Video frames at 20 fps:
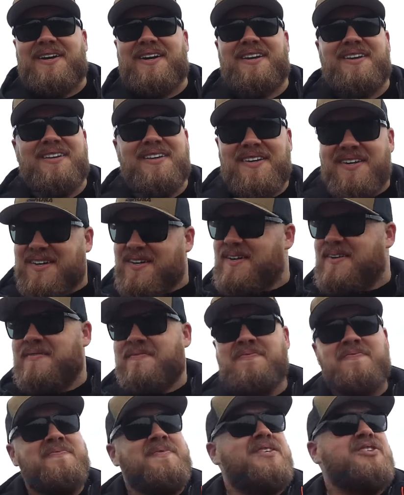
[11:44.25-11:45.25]
And
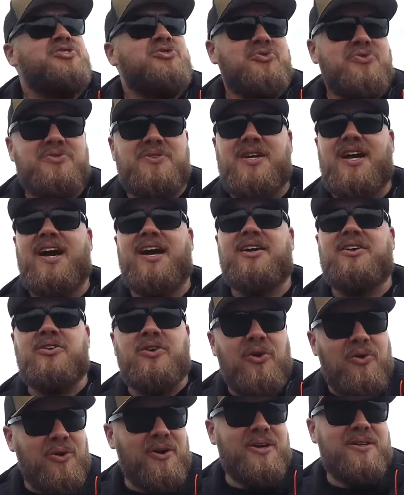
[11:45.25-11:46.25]
as soon as I
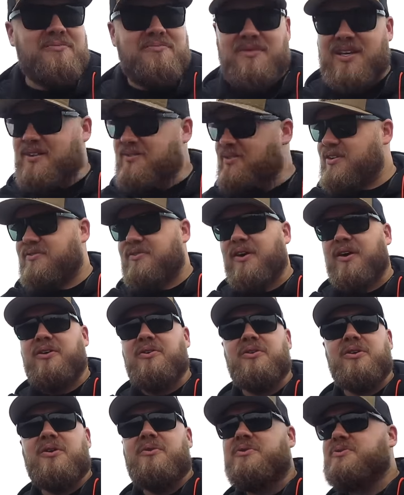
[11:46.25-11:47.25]
ignore it, even if I
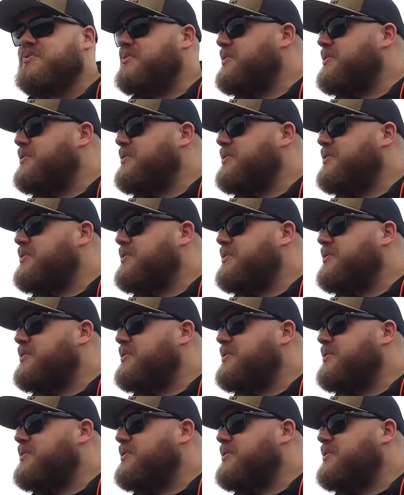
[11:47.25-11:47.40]
knew there was